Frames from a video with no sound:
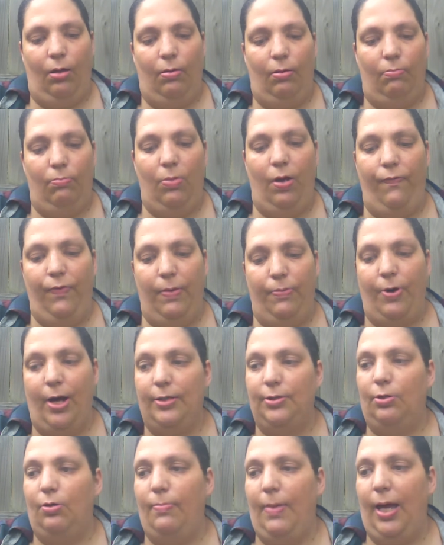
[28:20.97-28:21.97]
movie
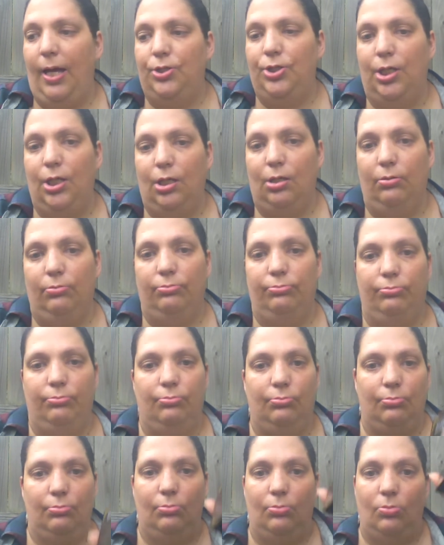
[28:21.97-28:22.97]
Practical Magic.
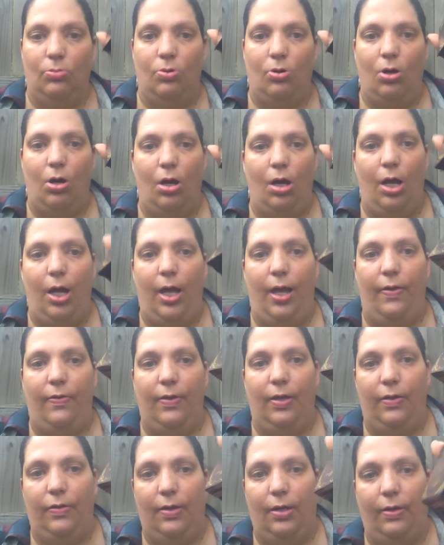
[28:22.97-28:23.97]
And
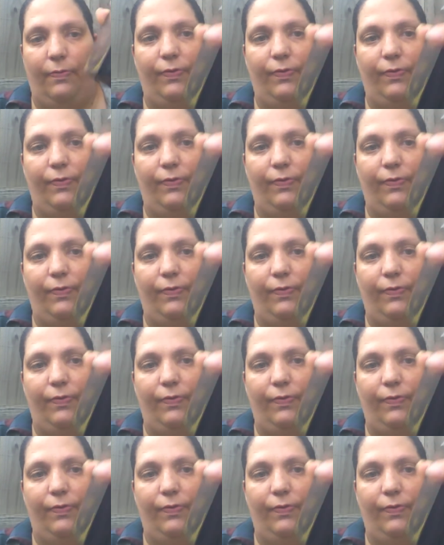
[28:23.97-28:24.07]
then they've